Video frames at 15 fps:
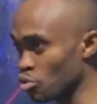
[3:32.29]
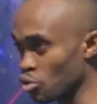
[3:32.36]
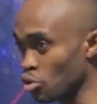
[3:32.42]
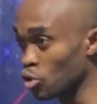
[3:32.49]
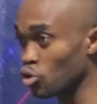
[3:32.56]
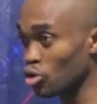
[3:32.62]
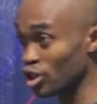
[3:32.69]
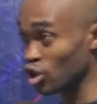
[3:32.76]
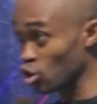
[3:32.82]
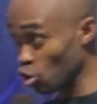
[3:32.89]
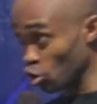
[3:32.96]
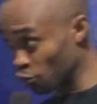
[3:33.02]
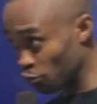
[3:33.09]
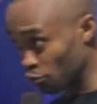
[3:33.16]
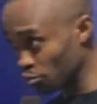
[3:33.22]
You go to the
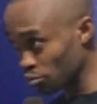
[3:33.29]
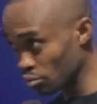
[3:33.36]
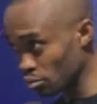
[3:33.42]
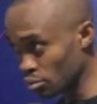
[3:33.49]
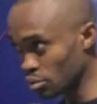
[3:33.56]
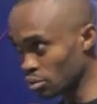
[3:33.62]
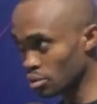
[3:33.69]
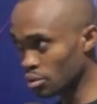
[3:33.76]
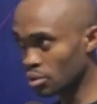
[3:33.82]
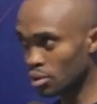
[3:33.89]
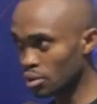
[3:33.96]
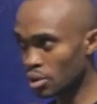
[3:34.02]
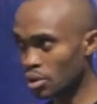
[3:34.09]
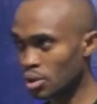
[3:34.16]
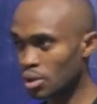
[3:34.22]
grove.
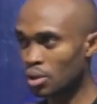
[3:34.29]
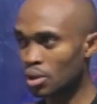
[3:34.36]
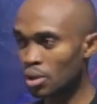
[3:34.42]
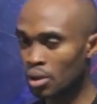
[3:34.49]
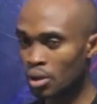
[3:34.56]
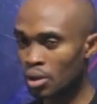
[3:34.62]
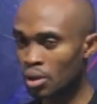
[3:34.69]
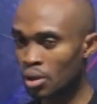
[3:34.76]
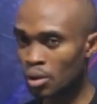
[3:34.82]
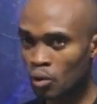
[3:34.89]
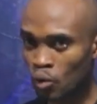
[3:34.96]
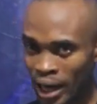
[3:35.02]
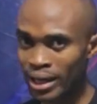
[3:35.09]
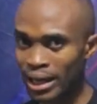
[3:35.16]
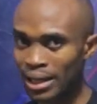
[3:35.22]
Why
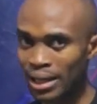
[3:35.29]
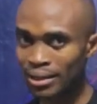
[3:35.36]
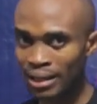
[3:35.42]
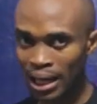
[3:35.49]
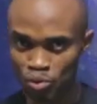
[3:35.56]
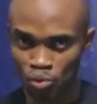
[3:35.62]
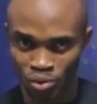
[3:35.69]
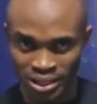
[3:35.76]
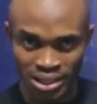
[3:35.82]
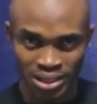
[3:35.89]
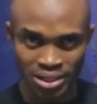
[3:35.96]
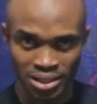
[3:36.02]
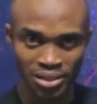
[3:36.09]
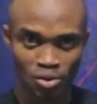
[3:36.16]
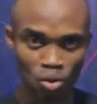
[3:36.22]
there are times you need
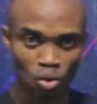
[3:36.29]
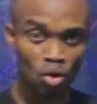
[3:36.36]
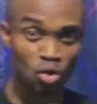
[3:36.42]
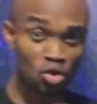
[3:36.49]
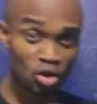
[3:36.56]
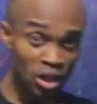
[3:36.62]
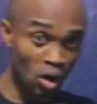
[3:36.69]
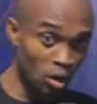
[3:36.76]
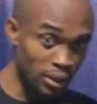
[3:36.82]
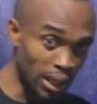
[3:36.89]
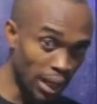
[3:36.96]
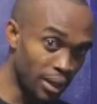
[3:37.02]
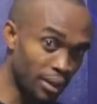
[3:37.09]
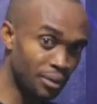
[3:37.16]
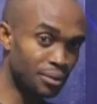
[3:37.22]
to go to the
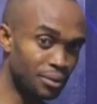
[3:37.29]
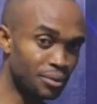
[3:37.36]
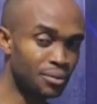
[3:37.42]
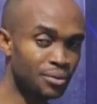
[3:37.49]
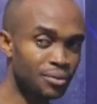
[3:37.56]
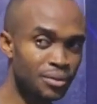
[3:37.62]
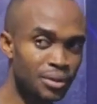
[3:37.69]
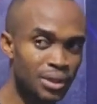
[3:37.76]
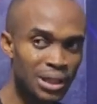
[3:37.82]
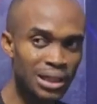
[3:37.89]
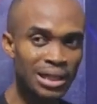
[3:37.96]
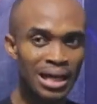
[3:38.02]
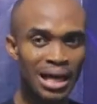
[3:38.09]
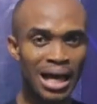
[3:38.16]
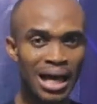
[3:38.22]
altar,
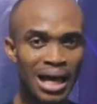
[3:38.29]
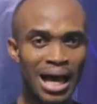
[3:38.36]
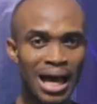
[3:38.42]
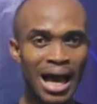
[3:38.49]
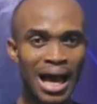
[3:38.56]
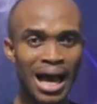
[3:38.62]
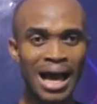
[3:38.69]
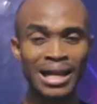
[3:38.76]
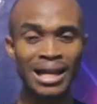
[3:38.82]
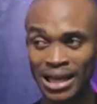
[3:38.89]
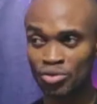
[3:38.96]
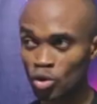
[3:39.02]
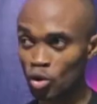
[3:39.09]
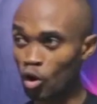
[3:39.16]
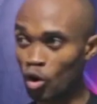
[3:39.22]
and there are times you need
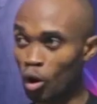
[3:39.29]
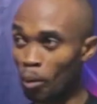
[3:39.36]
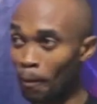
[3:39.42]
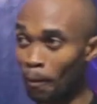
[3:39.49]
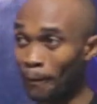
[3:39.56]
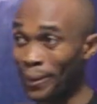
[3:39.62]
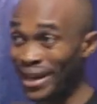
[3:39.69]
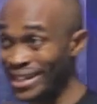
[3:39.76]
to combine the two.